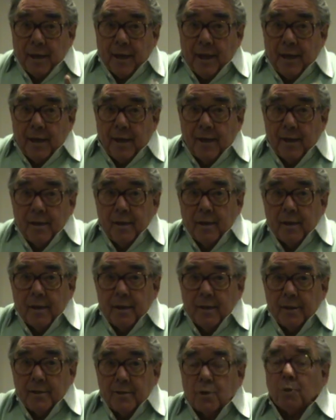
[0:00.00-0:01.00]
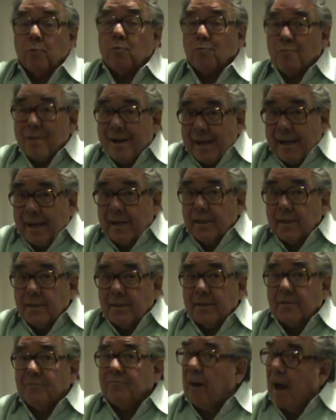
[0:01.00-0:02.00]
me to
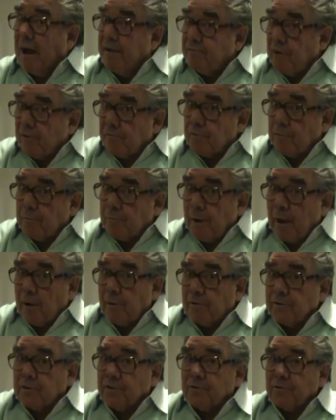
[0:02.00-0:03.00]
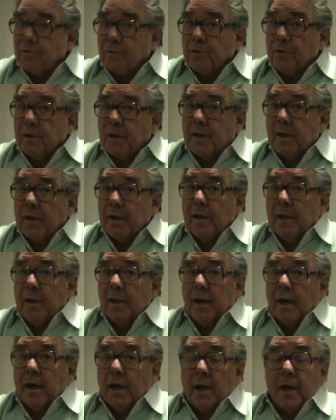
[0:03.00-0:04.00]
raise £500 for the
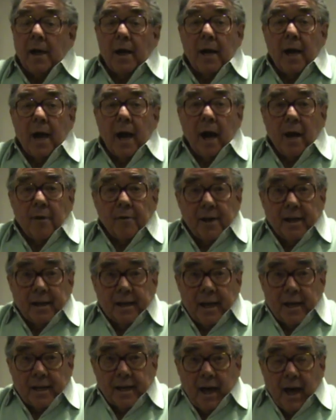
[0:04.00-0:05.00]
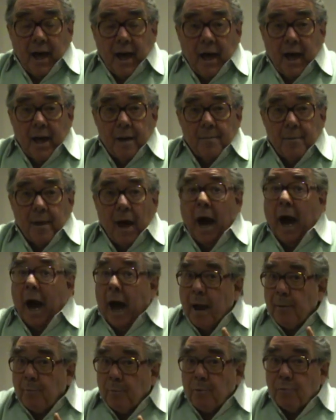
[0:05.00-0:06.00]
RNLI,
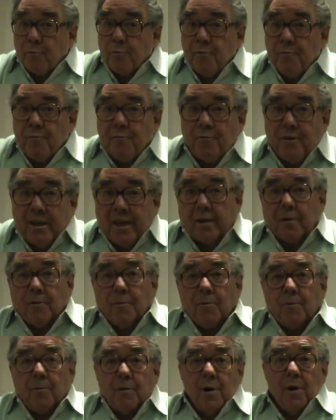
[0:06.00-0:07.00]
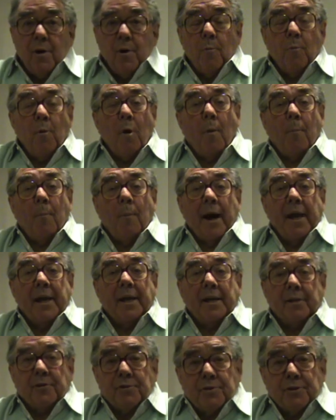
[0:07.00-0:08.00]
I will reveal what my
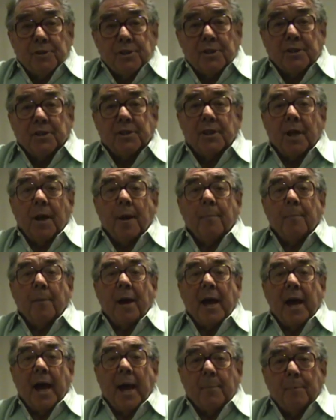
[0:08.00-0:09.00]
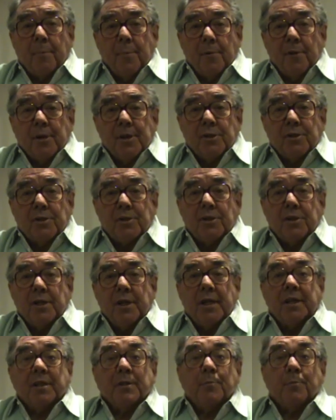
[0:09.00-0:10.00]
interest and my admiration
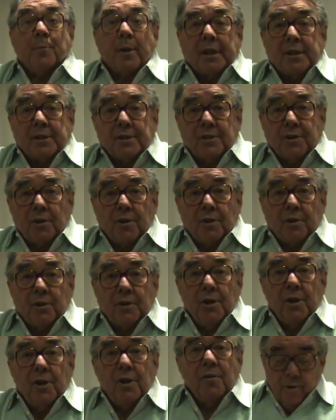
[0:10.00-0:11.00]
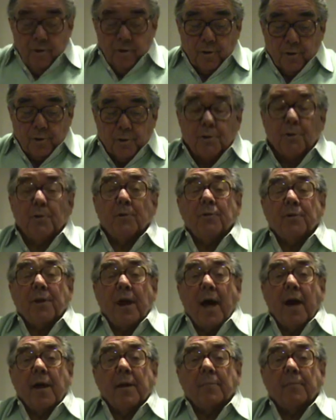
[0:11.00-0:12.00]
is based on. You can do
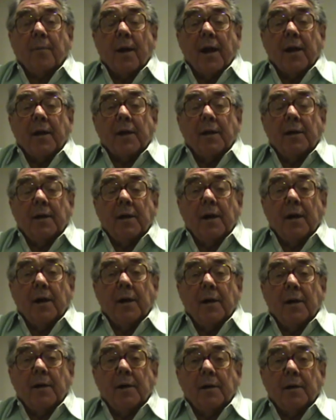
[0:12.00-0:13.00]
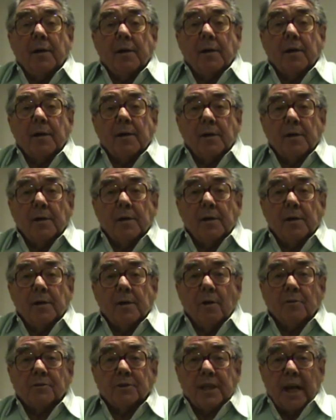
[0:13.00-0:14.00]
that by
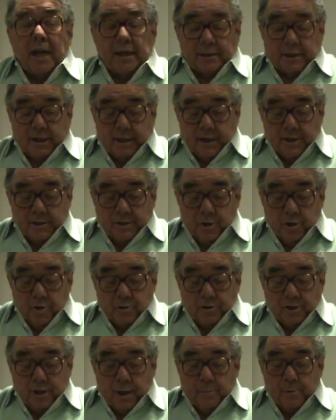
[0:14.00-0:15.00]
contacting us on